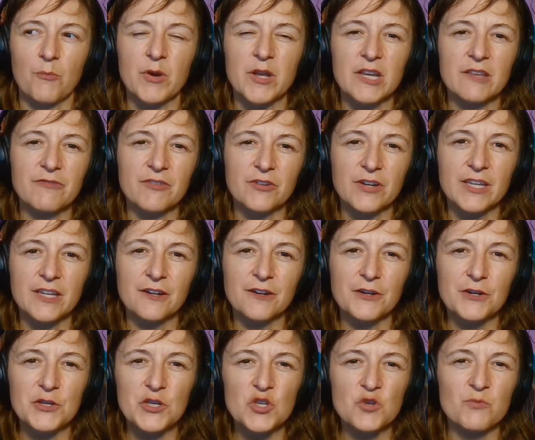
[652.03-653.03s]
if you're here
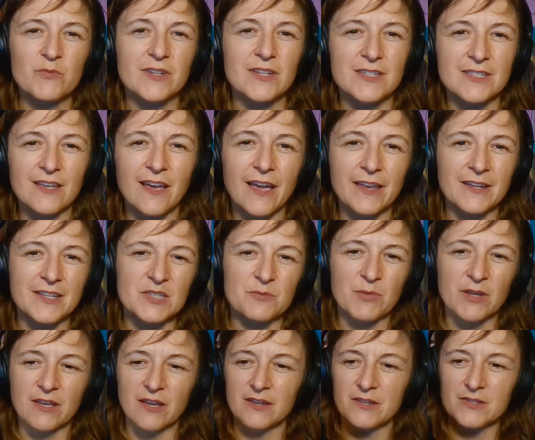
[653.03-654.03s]
in human design, it's
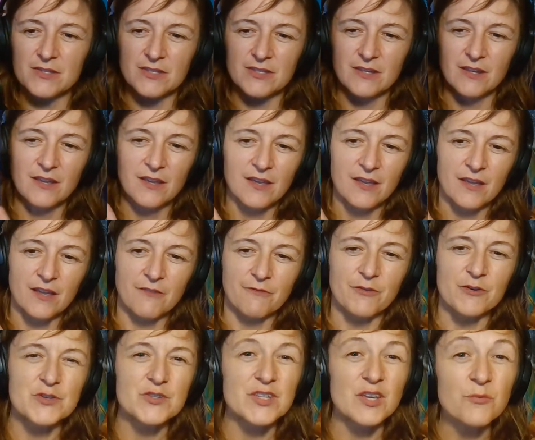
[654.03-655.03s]
because
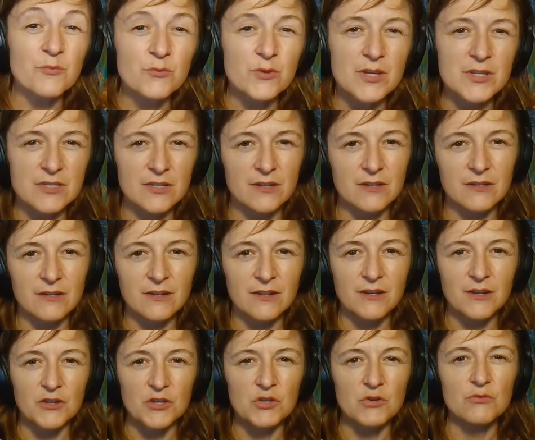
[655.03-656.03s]
for some reason
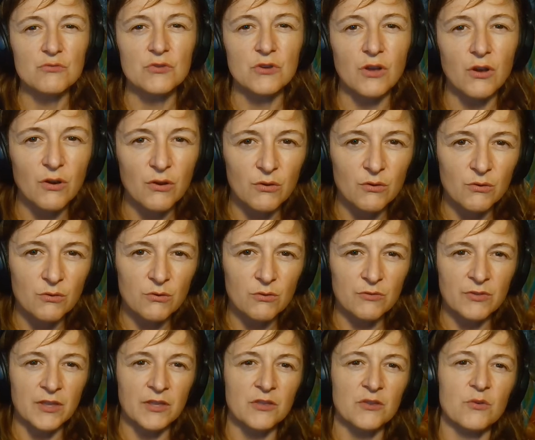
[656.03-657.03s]
you know
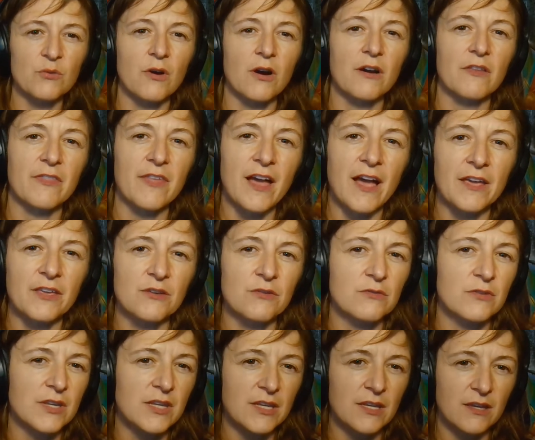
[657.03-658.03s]
that you are that
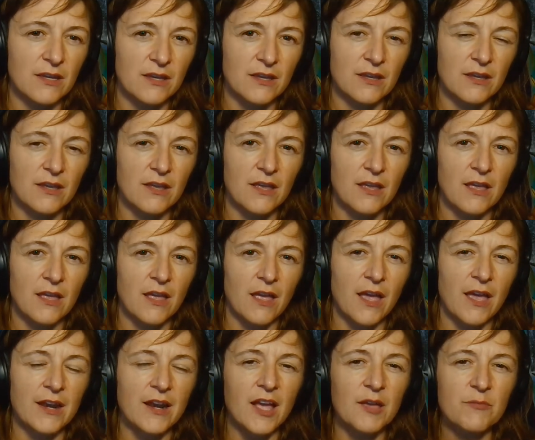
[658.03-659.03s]
unique.
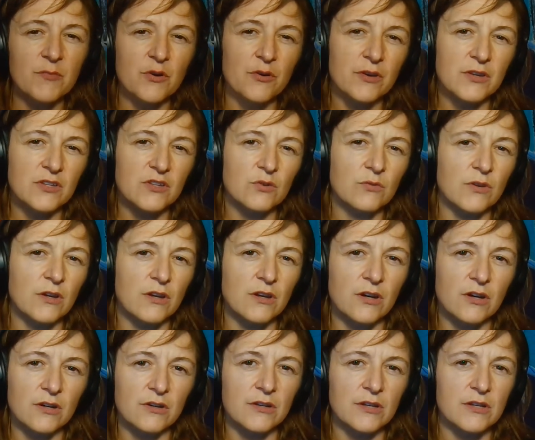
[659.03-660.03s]
And I'm going to
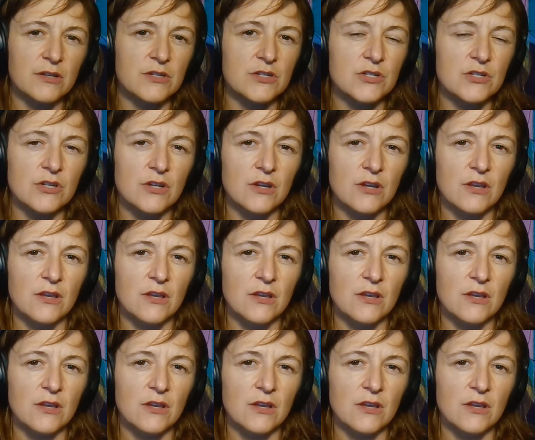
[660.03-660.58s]
encourage